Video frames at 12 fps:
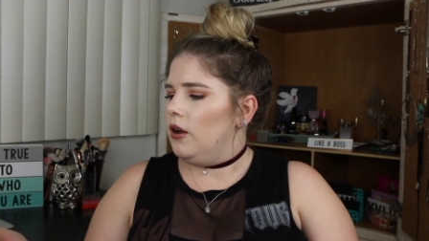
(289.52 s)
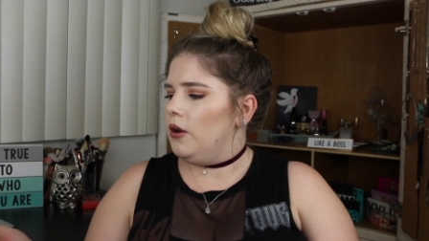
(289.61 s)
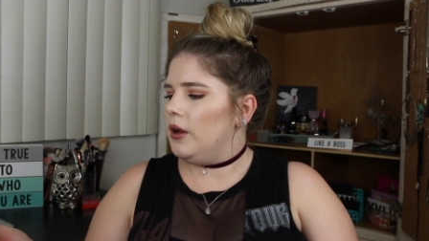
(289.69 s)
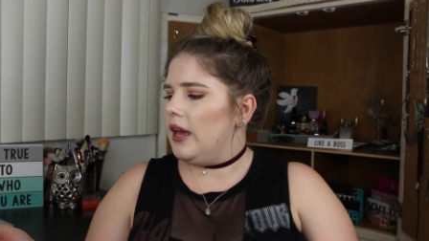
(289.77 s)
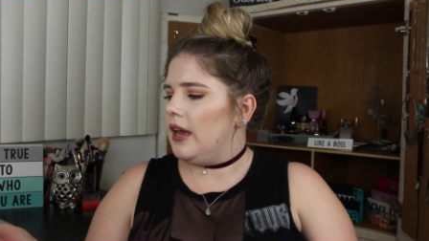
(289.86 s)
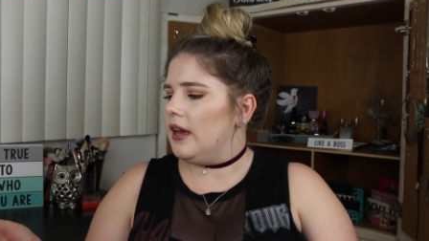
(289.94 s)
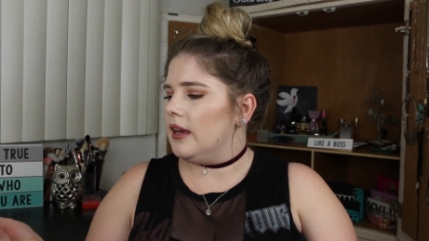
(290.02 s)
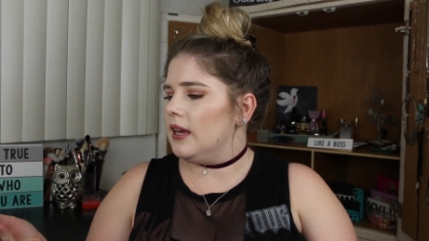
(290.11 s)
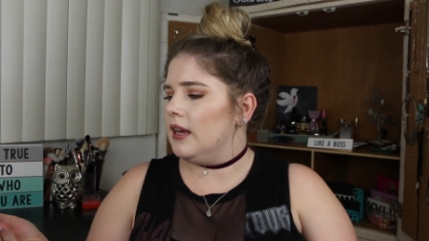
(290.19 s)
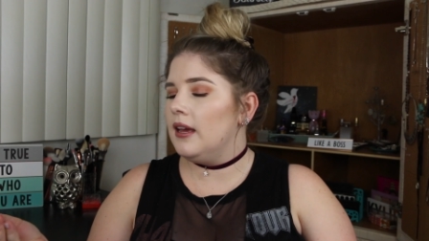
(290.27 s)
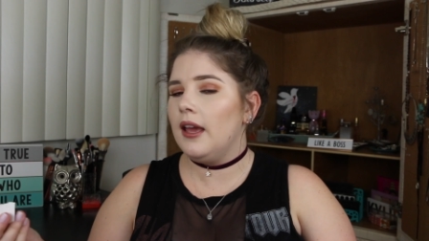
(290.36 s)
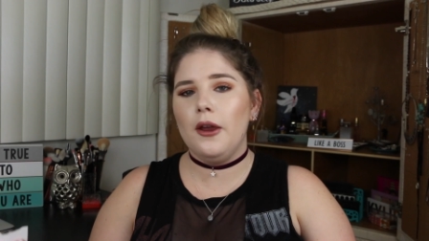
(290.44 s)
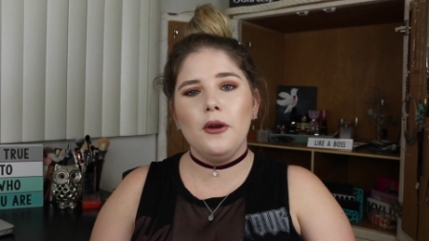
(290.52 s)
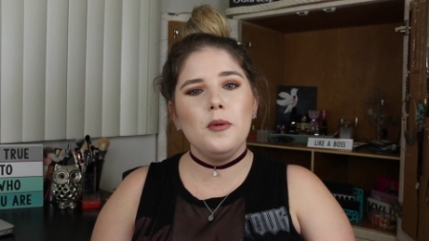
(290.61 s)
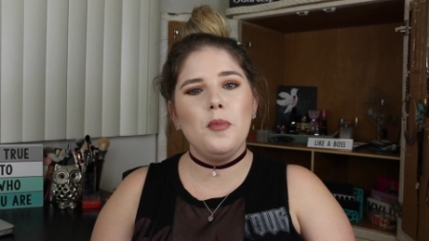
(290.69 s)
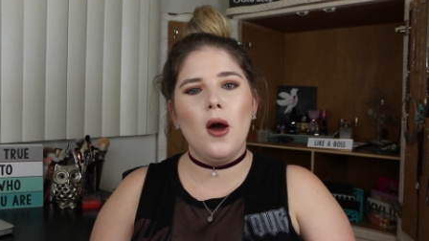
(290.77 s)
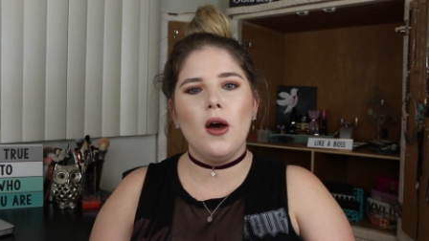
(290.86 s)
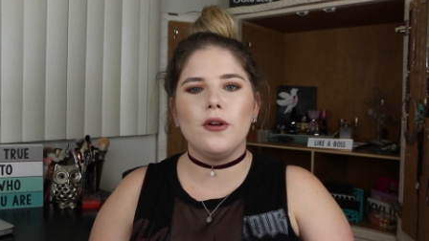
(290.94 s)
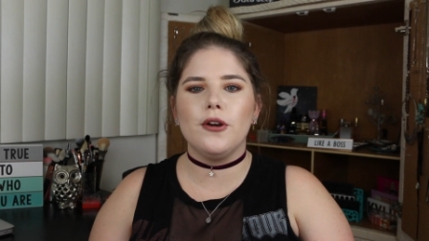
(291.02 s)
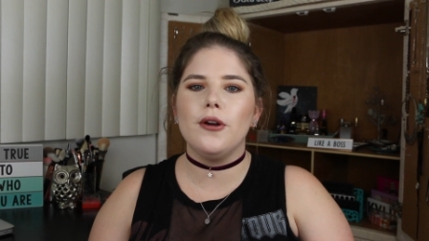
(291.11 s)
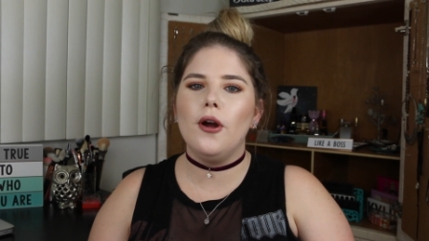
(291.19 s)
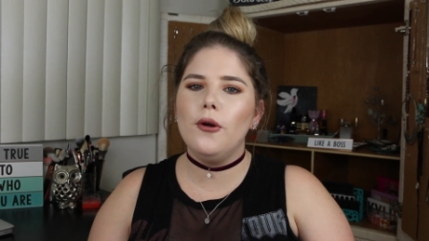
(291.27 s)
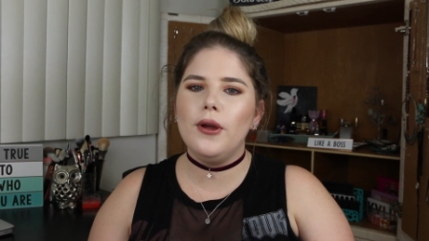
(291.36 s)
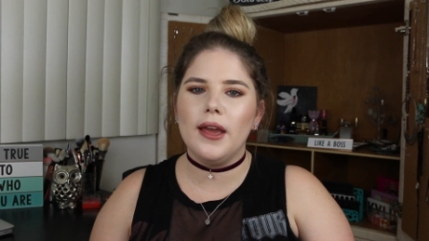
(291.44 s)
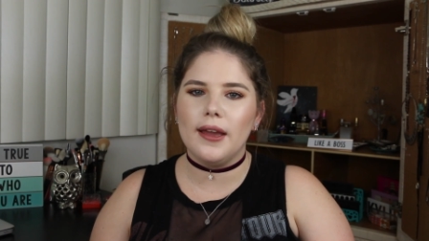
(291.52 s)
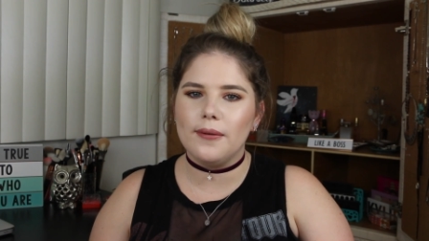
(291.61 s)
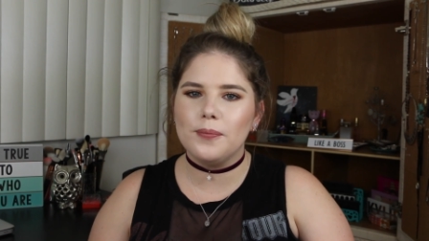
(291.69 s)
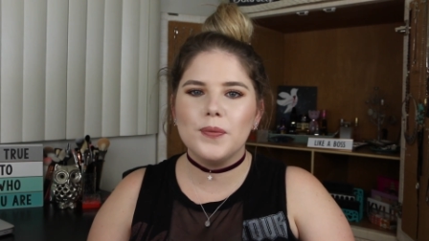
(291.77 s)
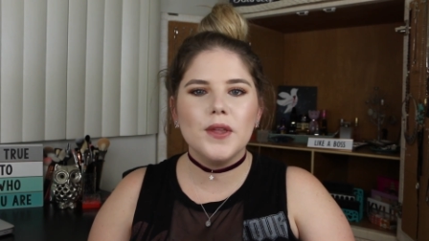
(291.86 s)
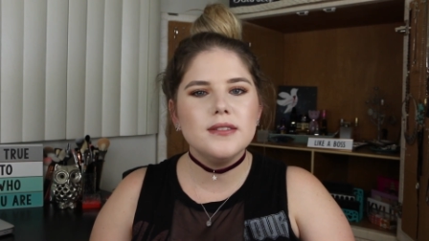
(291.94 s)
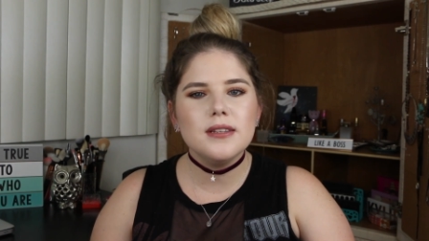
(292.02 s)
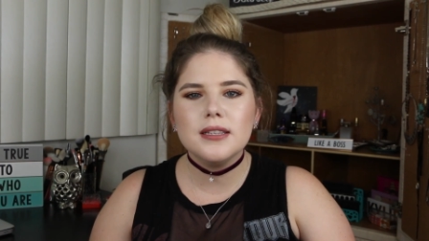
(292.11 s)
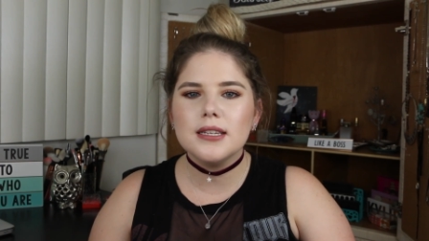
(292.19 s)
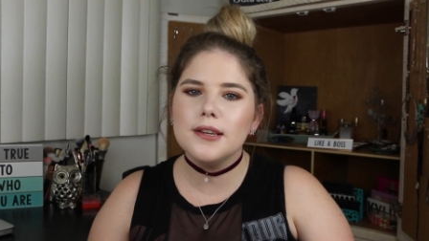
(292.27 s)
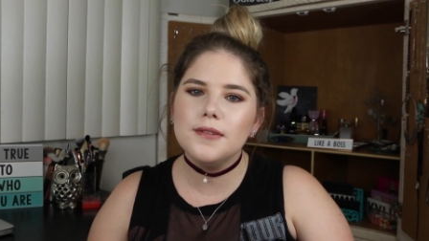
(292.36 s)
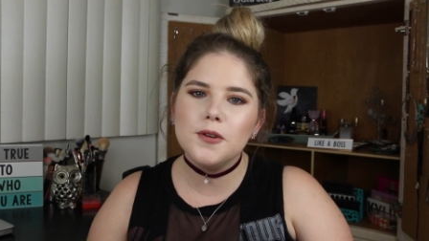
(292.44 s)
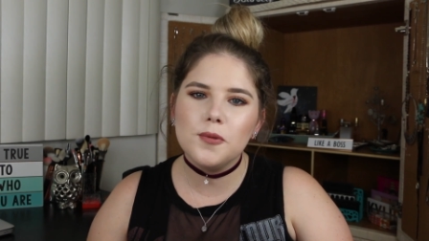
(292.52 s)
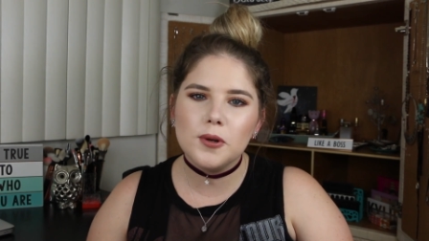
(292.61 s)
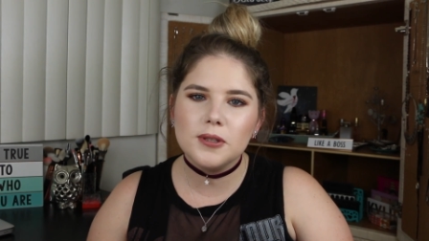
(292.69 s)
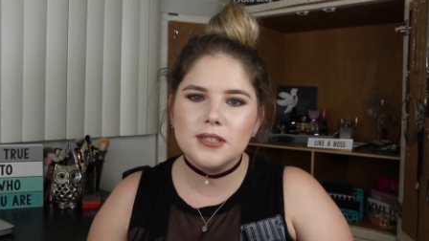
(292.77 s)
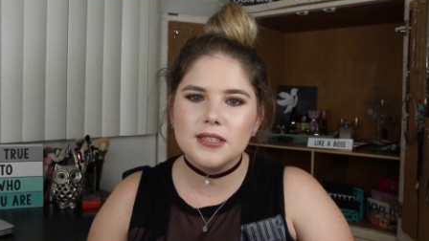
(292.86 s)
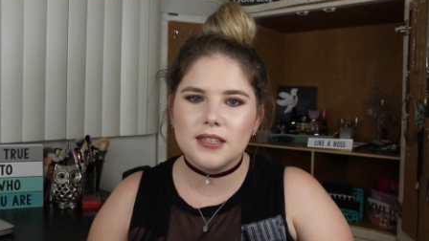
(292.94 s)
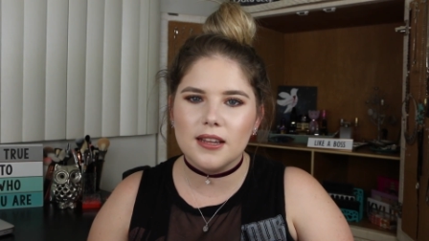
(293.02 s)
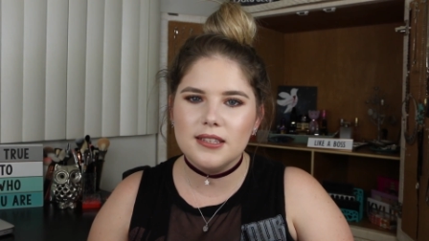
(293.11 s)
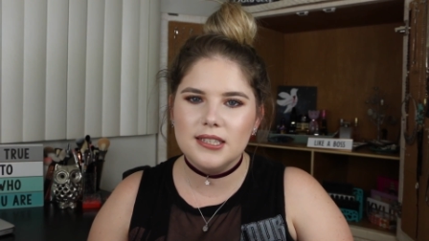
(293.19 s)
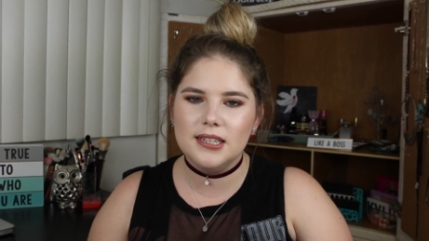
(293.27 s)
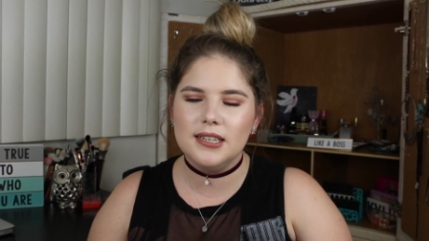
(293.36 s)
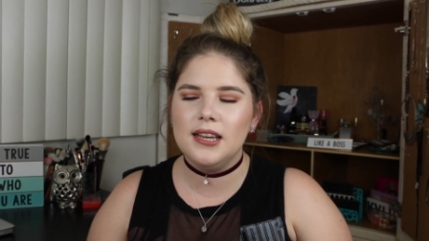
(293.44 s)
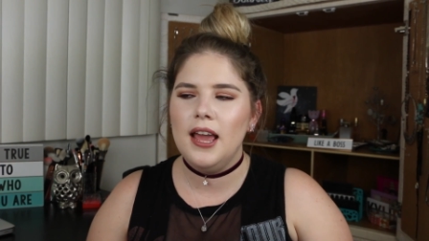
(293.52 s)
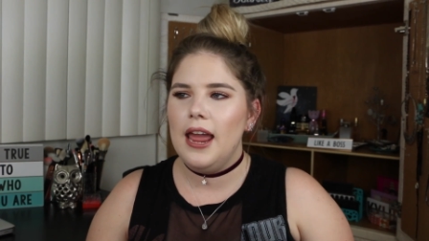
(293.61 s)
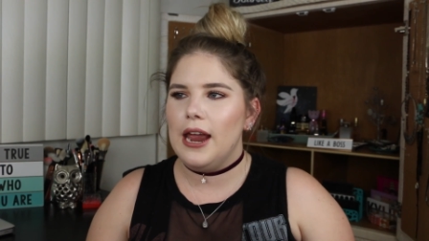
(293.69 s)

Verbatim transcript: Okay, Harry Potter. Okay, is this even worth discussing?